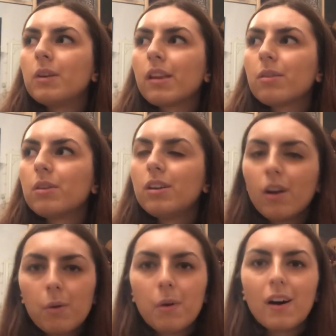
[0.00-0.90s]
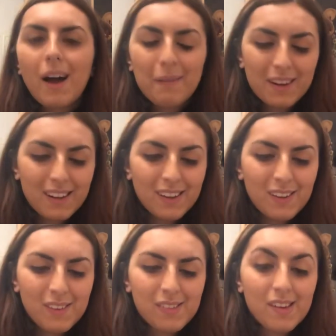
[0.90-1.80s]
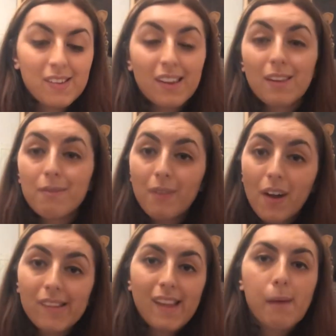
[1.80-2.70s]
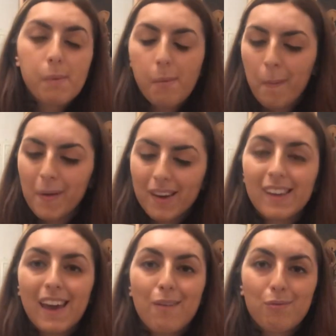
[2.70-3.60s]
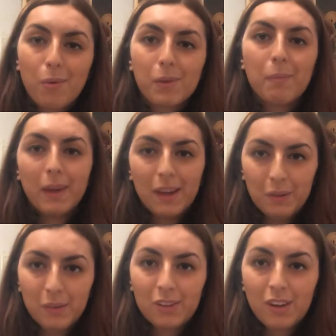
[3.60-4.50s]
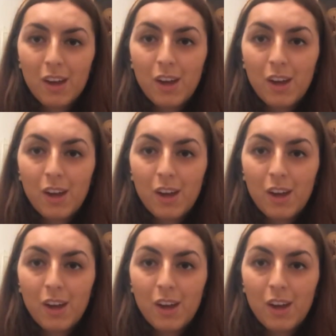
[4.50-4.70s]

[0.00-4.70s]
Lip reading: I thought, you know what, I'm gonna use this, and the first album I'm gonna get from the Beatles,